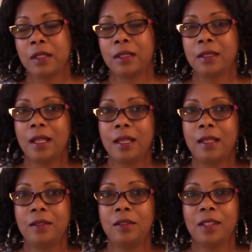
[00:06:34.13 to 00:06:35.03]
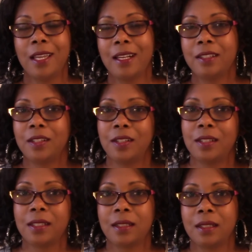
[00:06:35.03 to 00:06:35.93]
So it kind of
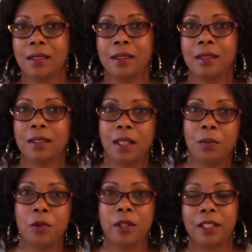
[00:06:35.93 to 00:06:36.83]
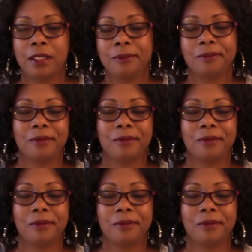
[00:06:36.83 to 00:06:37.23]
turns into a somewhat